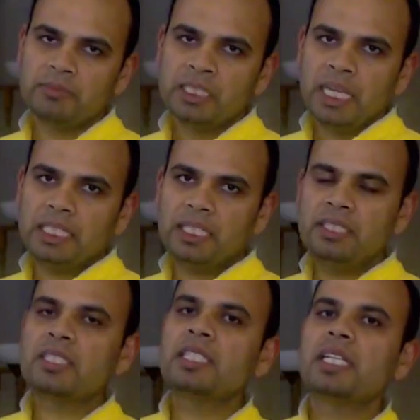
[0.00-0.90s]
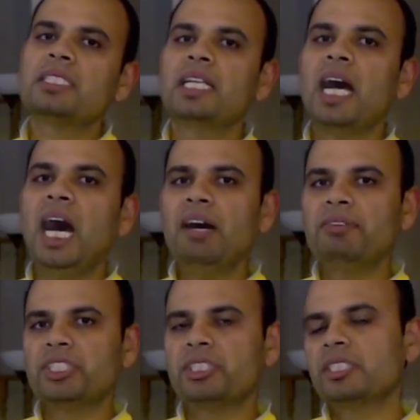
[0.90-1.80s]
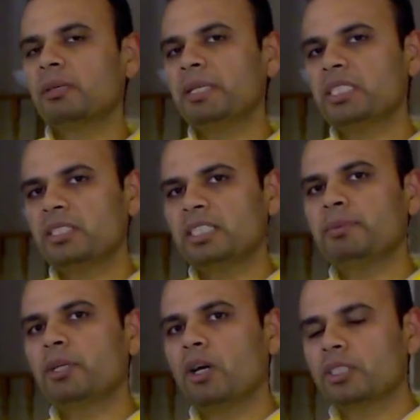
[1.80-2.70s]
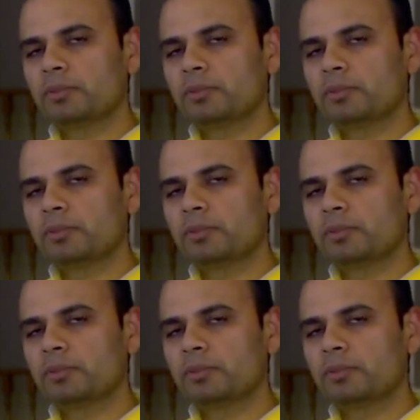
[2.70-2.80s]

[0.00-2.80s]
And the reason there is a half-inch discrepancy is because